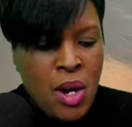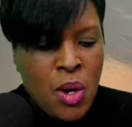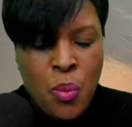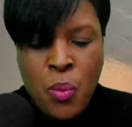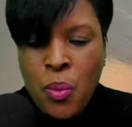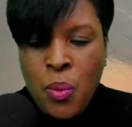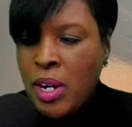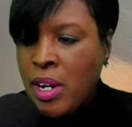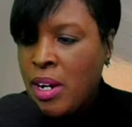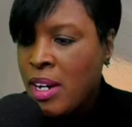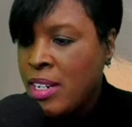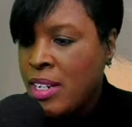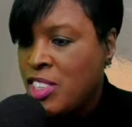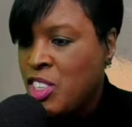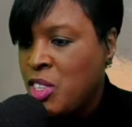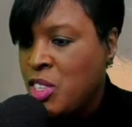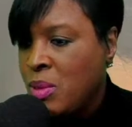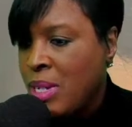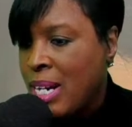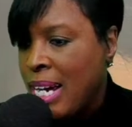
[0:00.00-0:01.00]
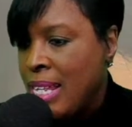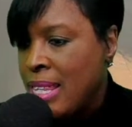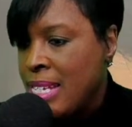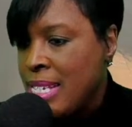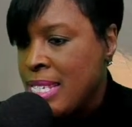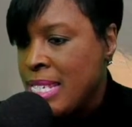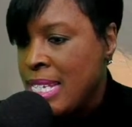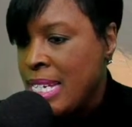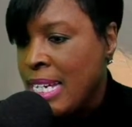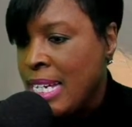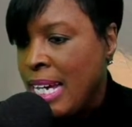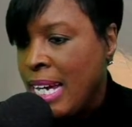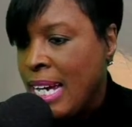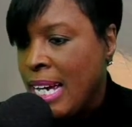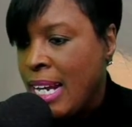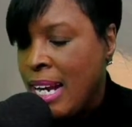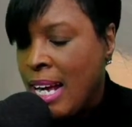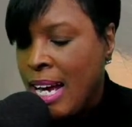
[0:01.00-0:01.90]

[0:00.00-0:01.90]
We're going to try this again.